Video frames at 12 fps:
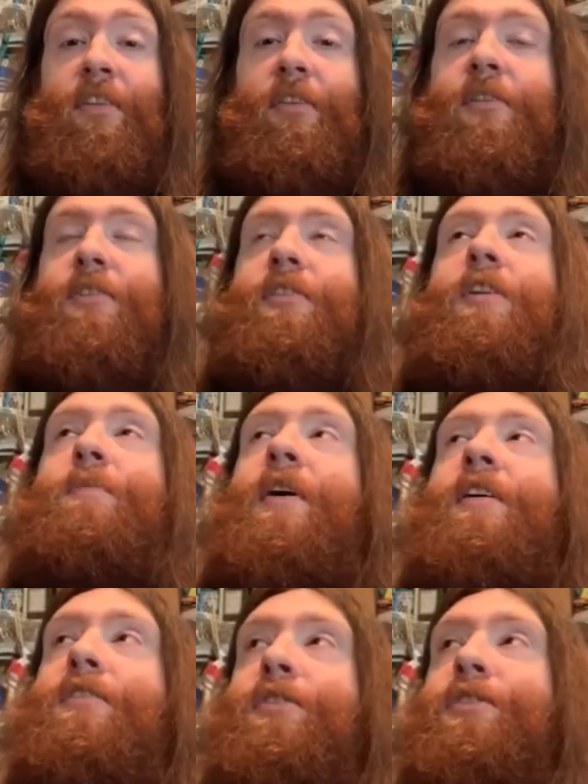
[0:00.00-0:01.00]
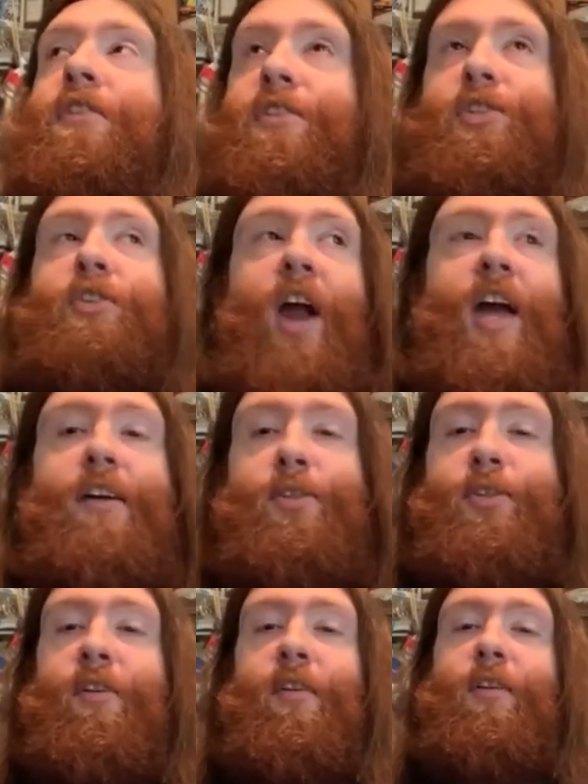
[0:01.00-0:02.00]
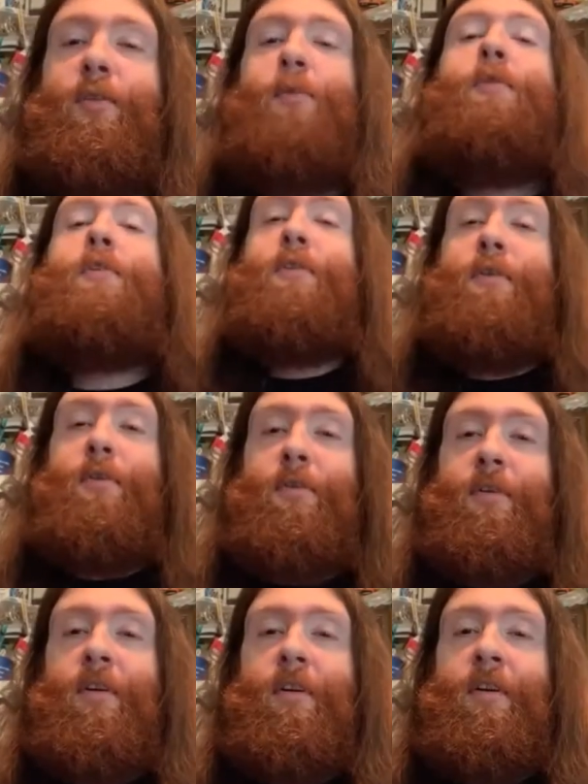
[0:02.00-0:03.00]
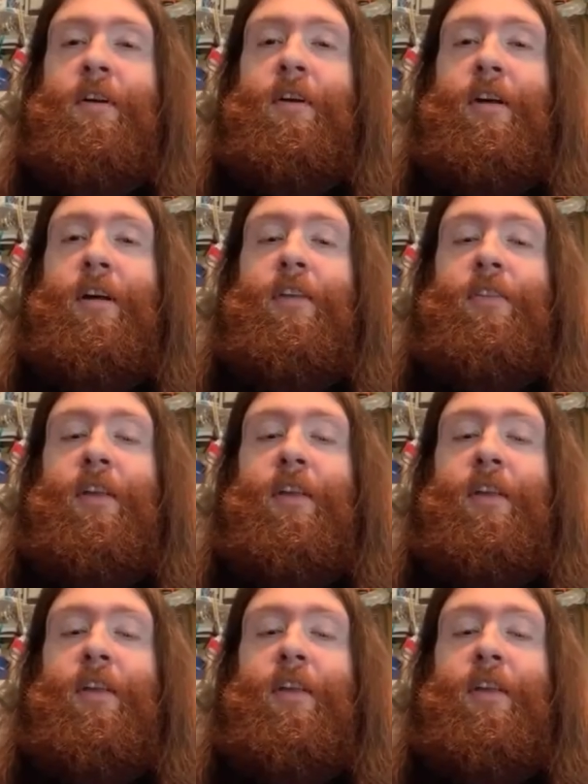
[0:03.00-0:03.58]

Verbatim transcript: There's yeah. so much distraction in the world mm-hmm.